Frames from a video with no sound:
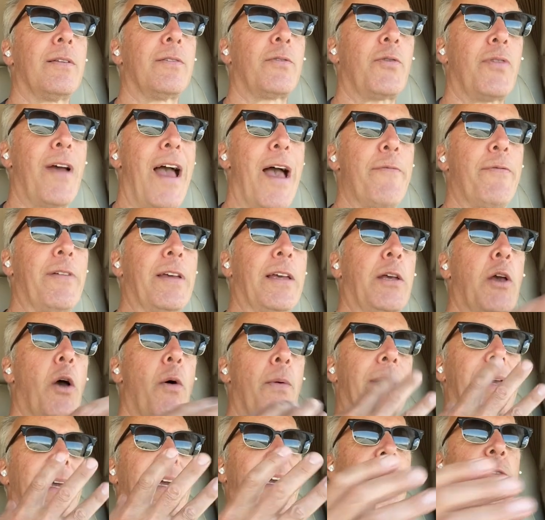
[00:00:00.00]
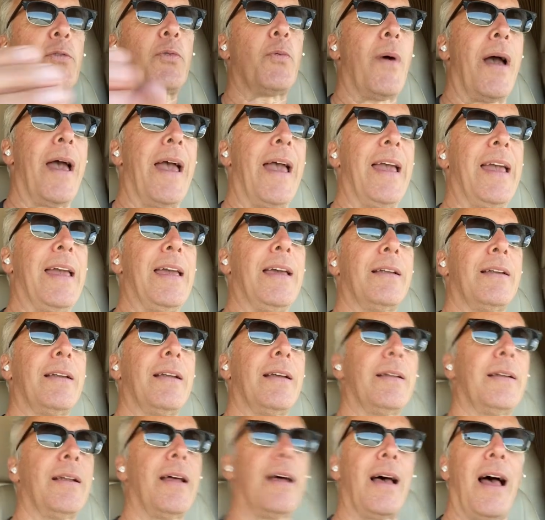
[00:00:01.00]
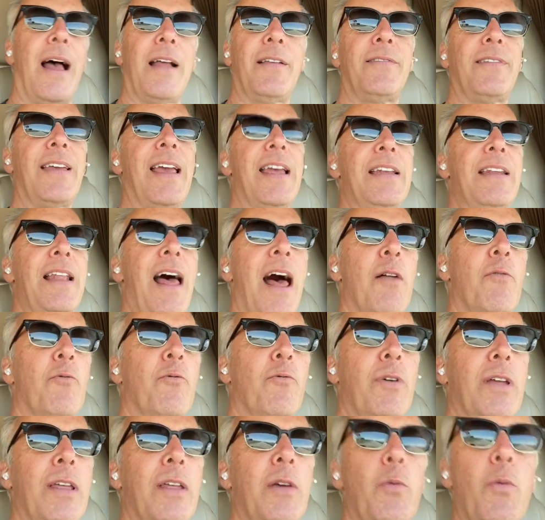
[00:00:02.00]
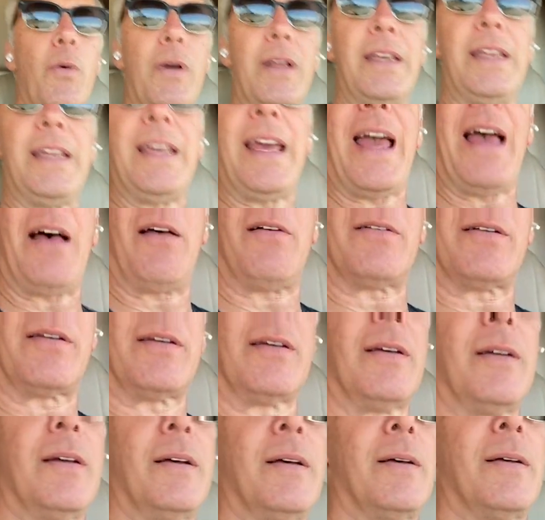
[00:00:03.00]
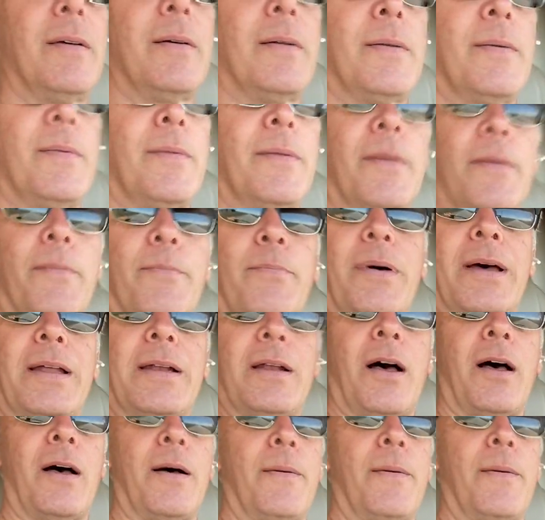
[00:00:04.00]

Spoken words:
Traffic going each way. I'd say not really windy out, but